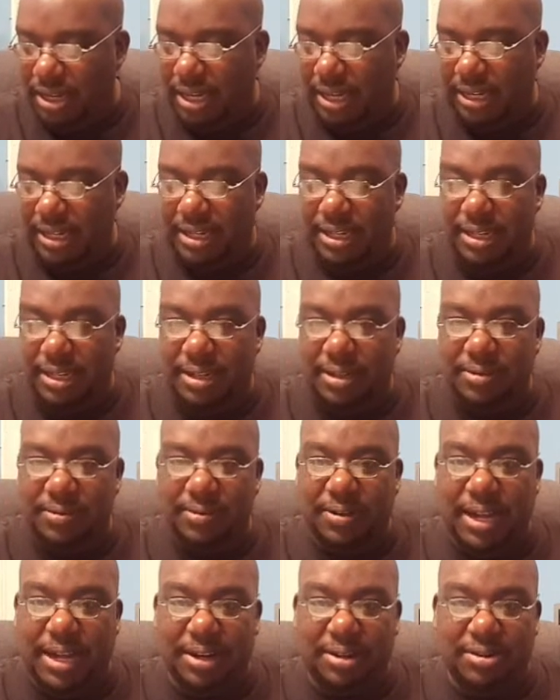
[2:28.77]
And then
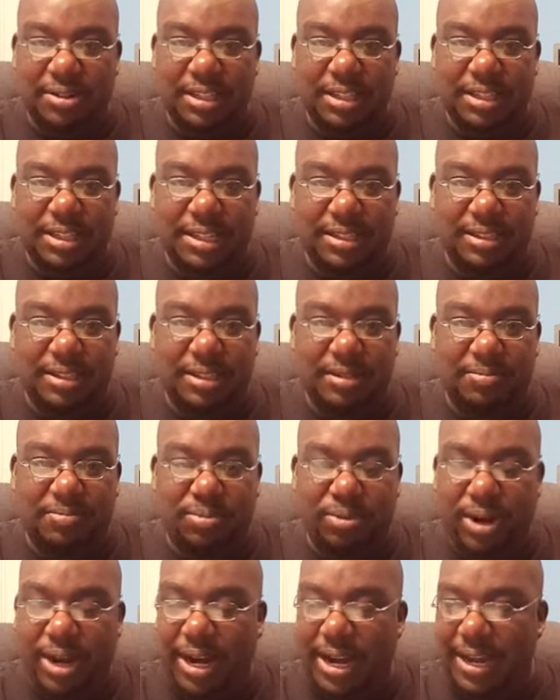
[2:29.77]
not only does the
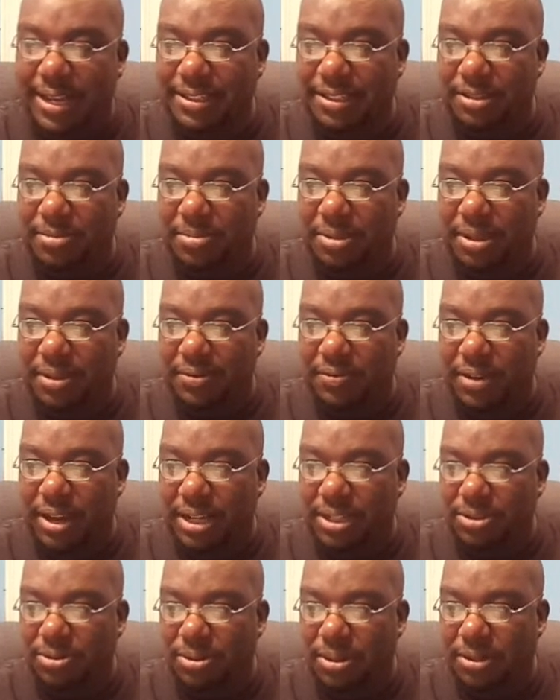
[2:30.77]
prayer has to be
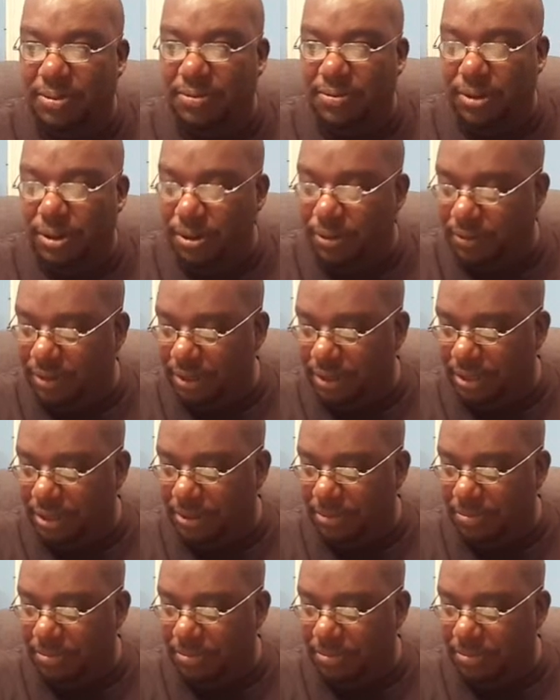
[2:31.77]
effectual and fervent,